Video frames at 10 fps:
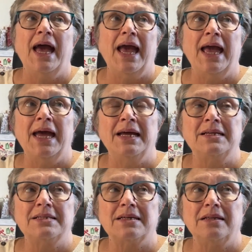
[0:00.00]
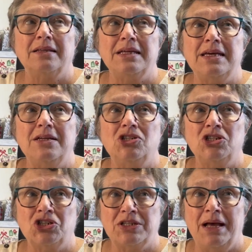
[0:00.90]
And the
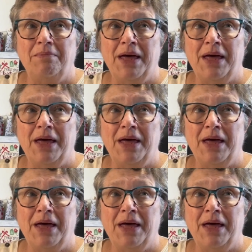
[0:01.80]
Ginger Snap,